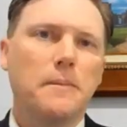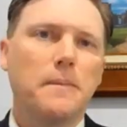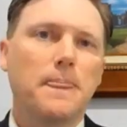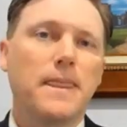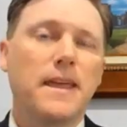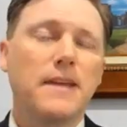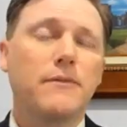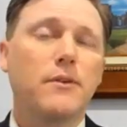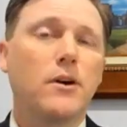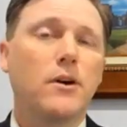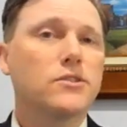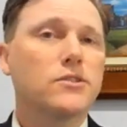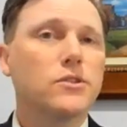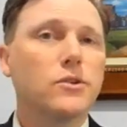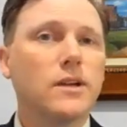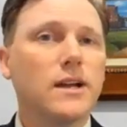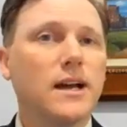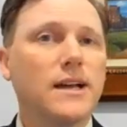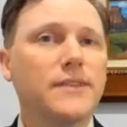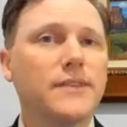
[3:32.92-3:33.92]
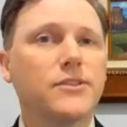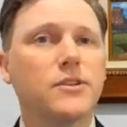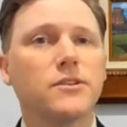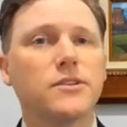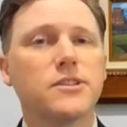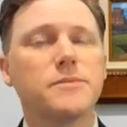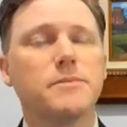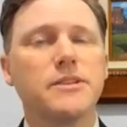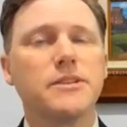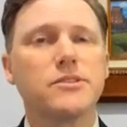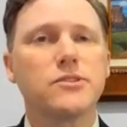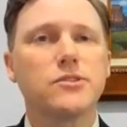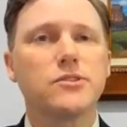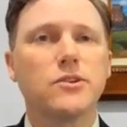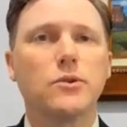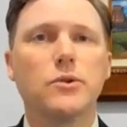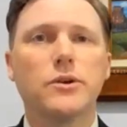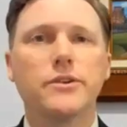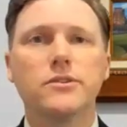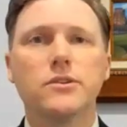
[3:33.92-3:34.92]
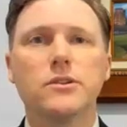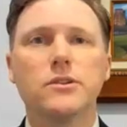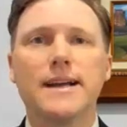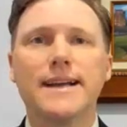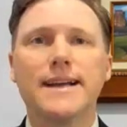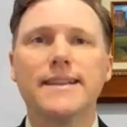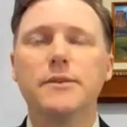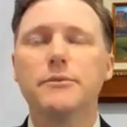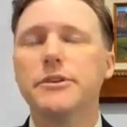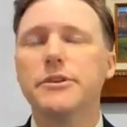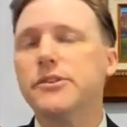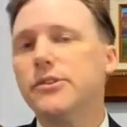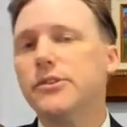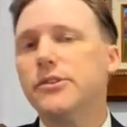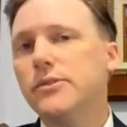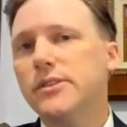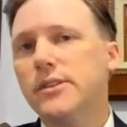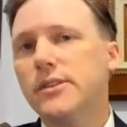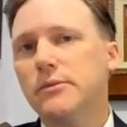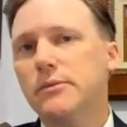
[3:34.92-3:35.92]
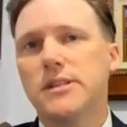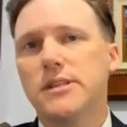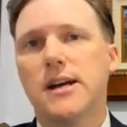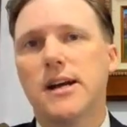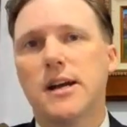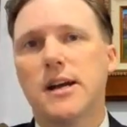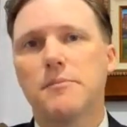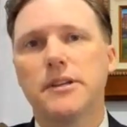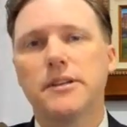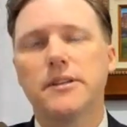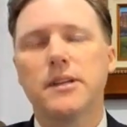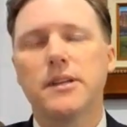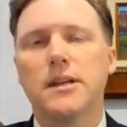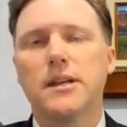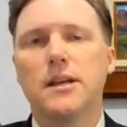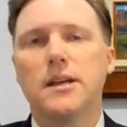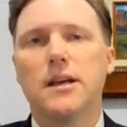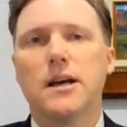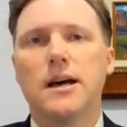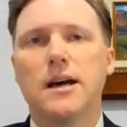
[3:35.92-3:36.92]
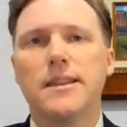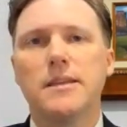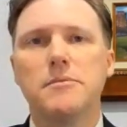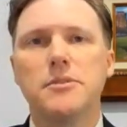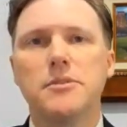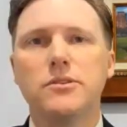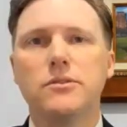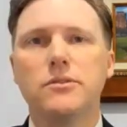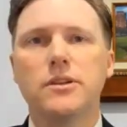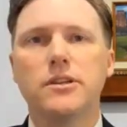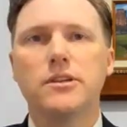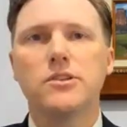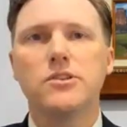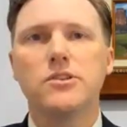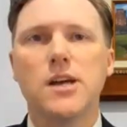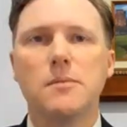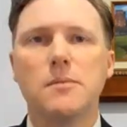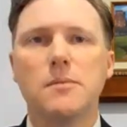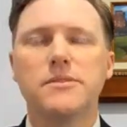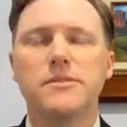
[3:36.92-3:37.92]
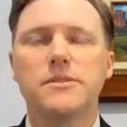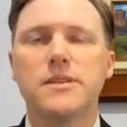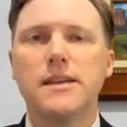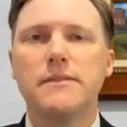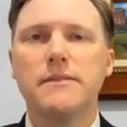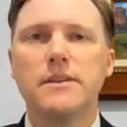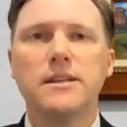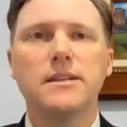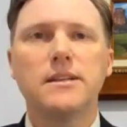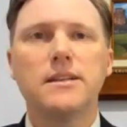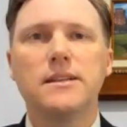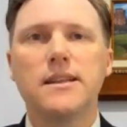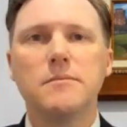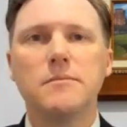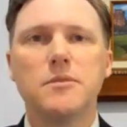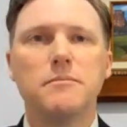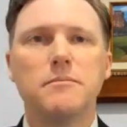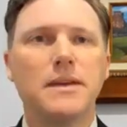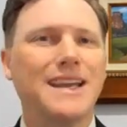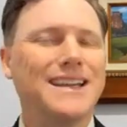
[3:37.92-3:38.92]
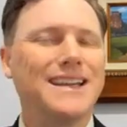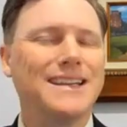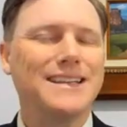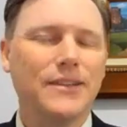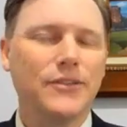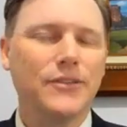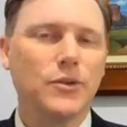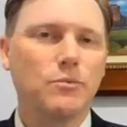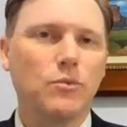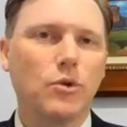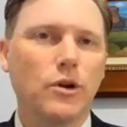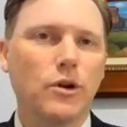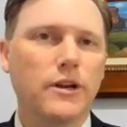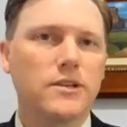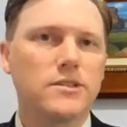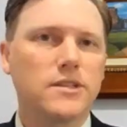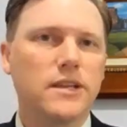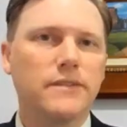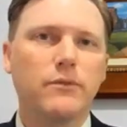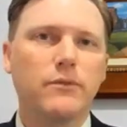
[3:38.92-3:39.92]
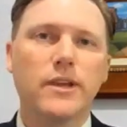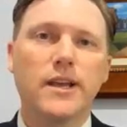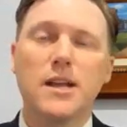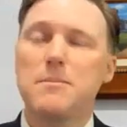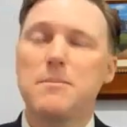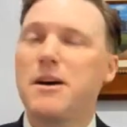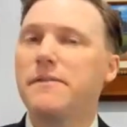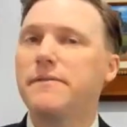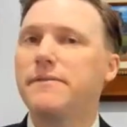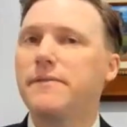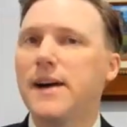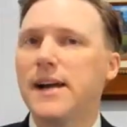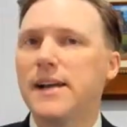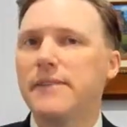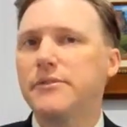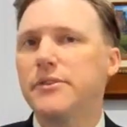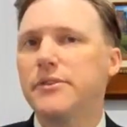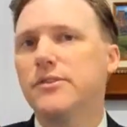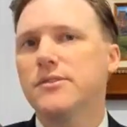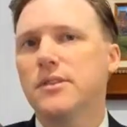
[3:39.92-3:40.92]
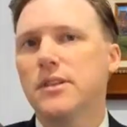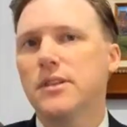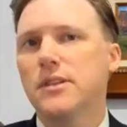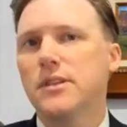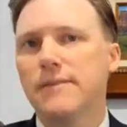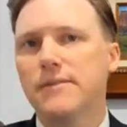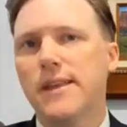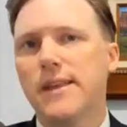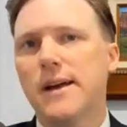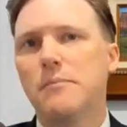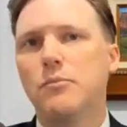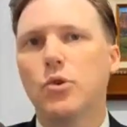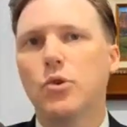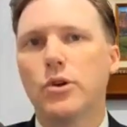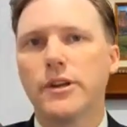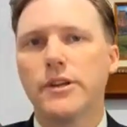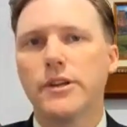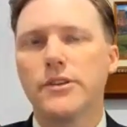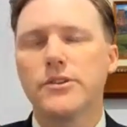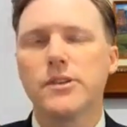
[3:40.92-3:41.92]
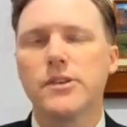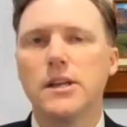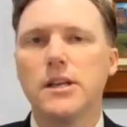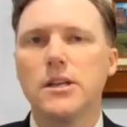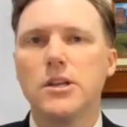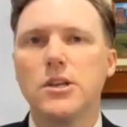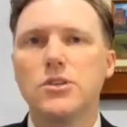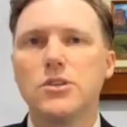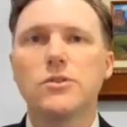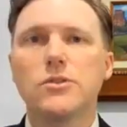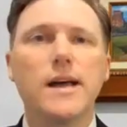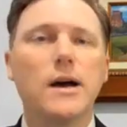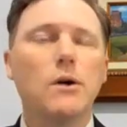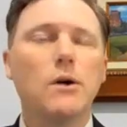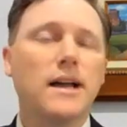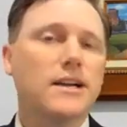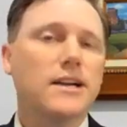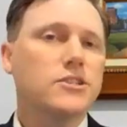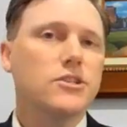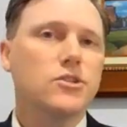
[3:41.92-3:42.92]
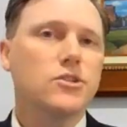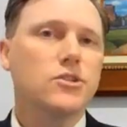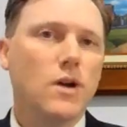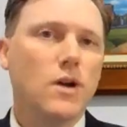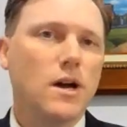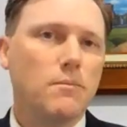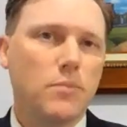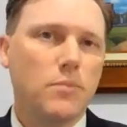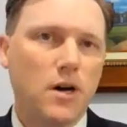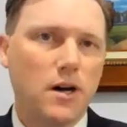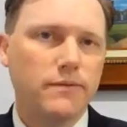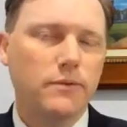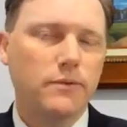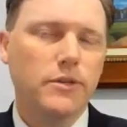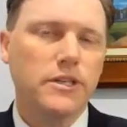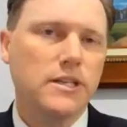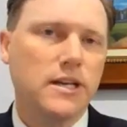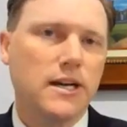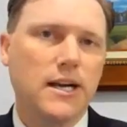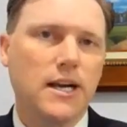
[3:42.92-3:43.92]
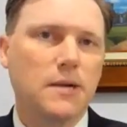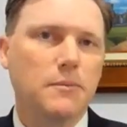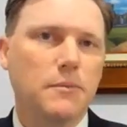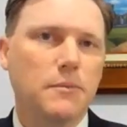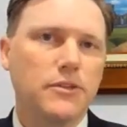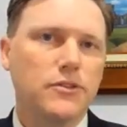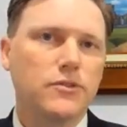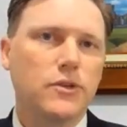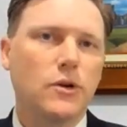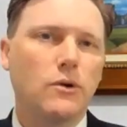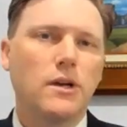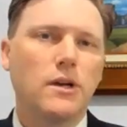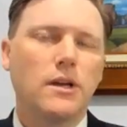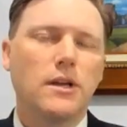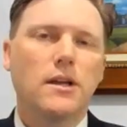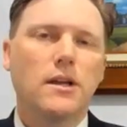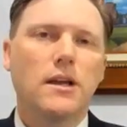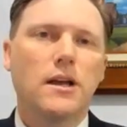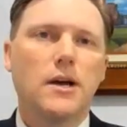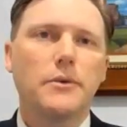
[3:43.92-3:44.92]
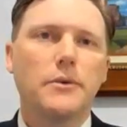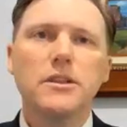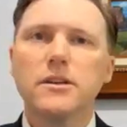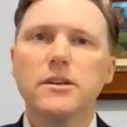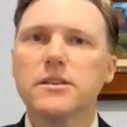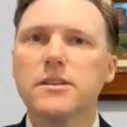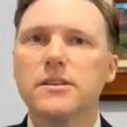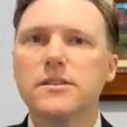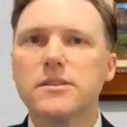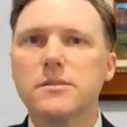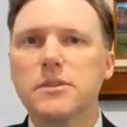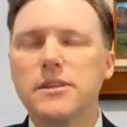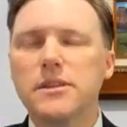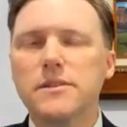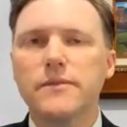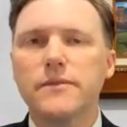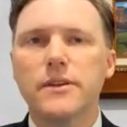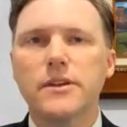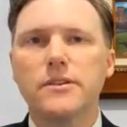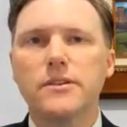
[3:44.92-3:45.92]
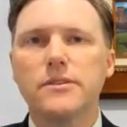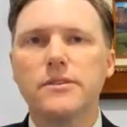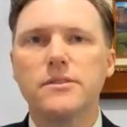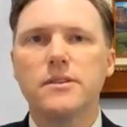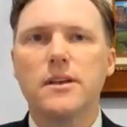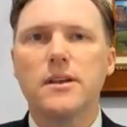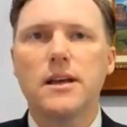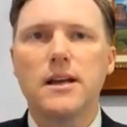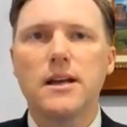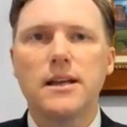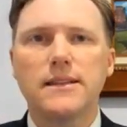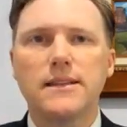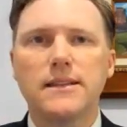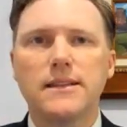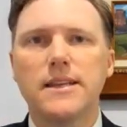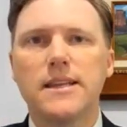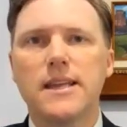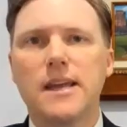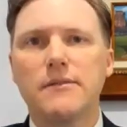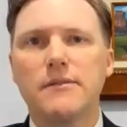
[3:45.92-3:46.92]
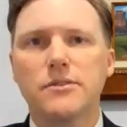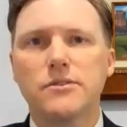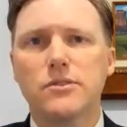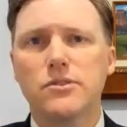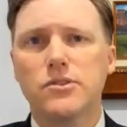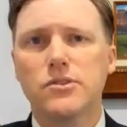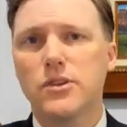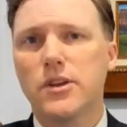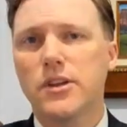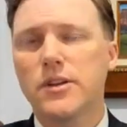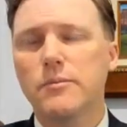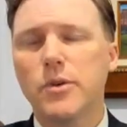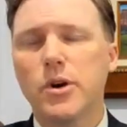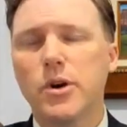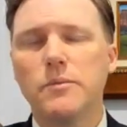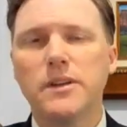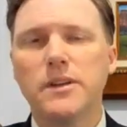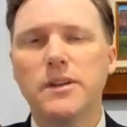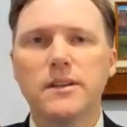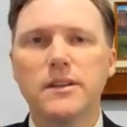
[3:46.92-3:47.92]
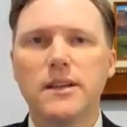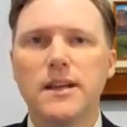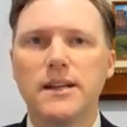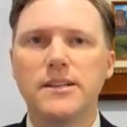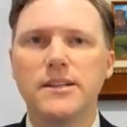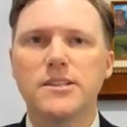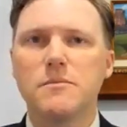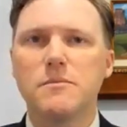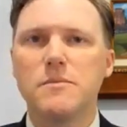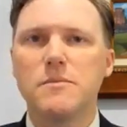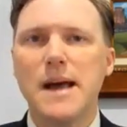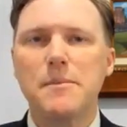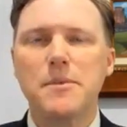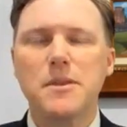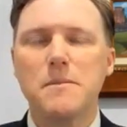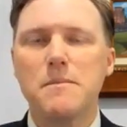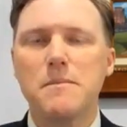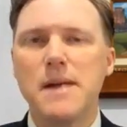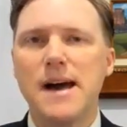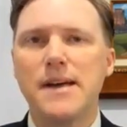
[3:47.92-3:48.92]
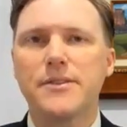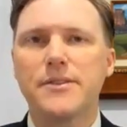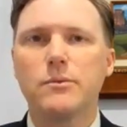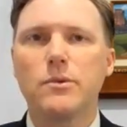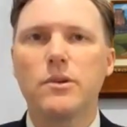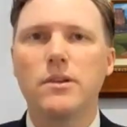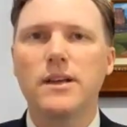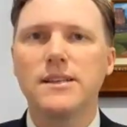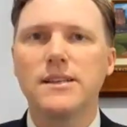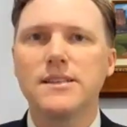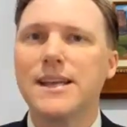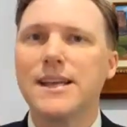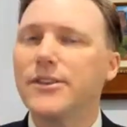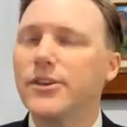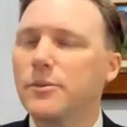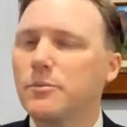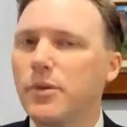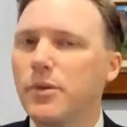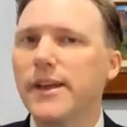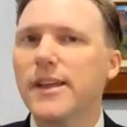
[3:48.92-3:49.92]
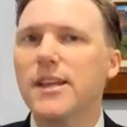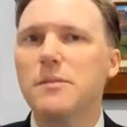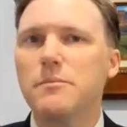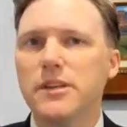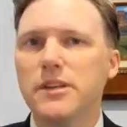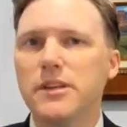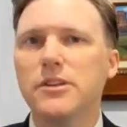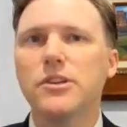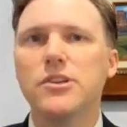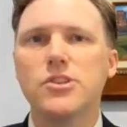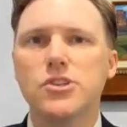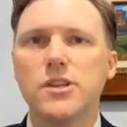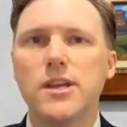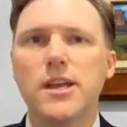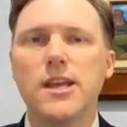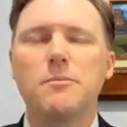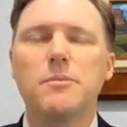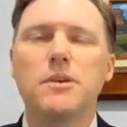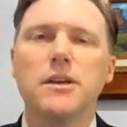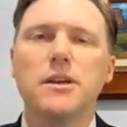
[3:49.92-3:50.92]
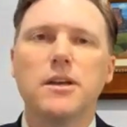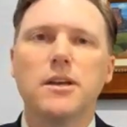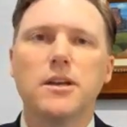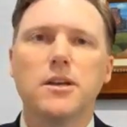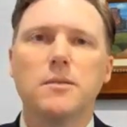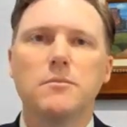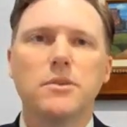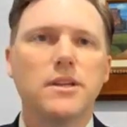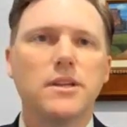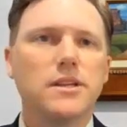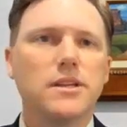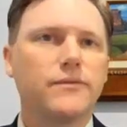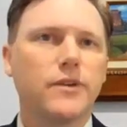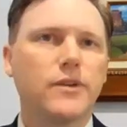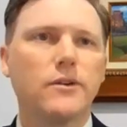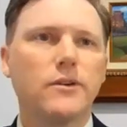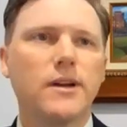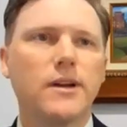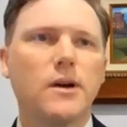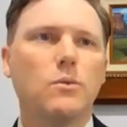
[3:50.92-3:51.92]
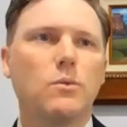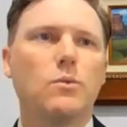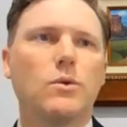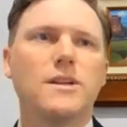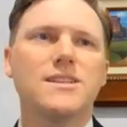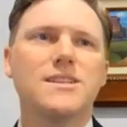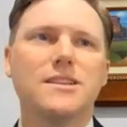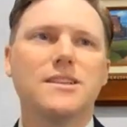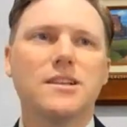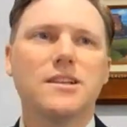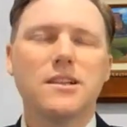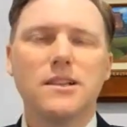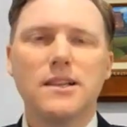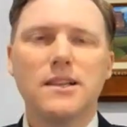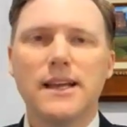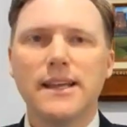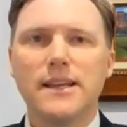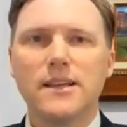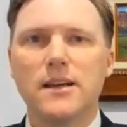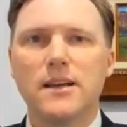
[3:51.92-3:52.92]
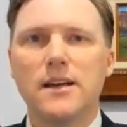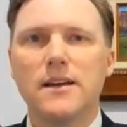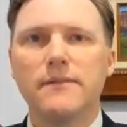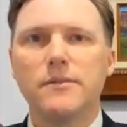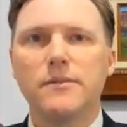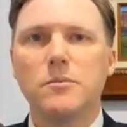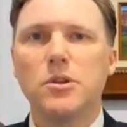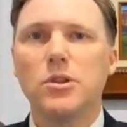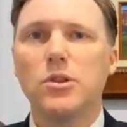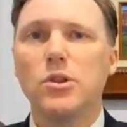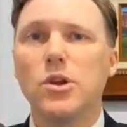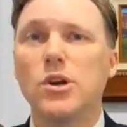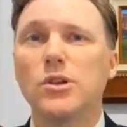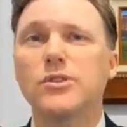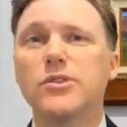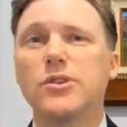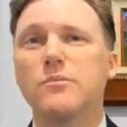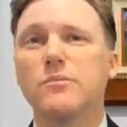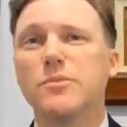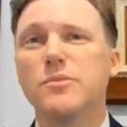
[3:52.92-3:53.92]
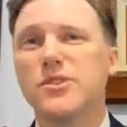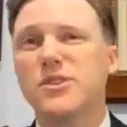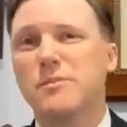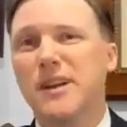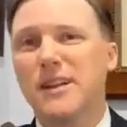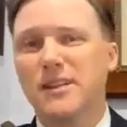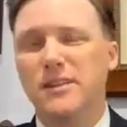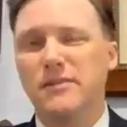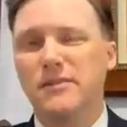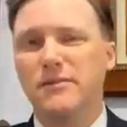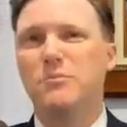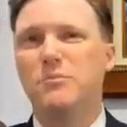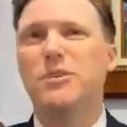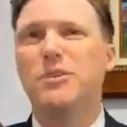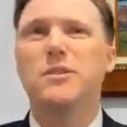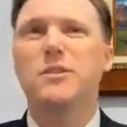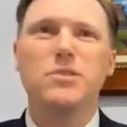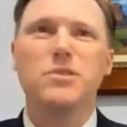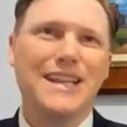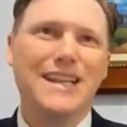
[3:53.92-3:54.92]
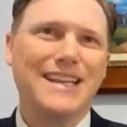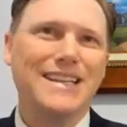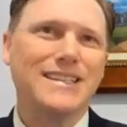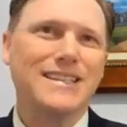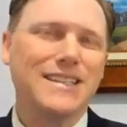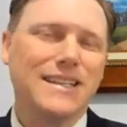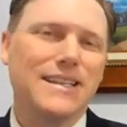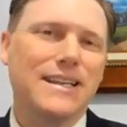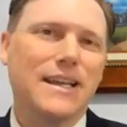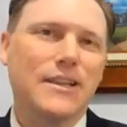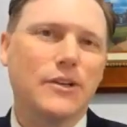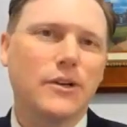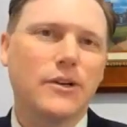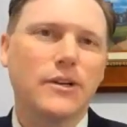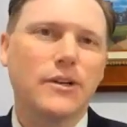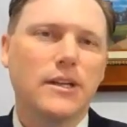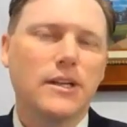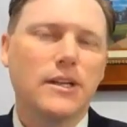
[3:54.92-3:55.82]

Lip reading: They've also got their expenses are going to likely reduce in retirement. They've been doing a good job of saving, and they've been paying down their mortgage. They've only got about 5 years left of that mortgage. So that will actually drop off in retirement. So we looked at some of these figures that they gave us. I'll show you in a moment, and kind of did some napkin math and realized, hey, they're probably going to be in good shape. Let's figure out what does it look like from a long-term perspective and put a plan together.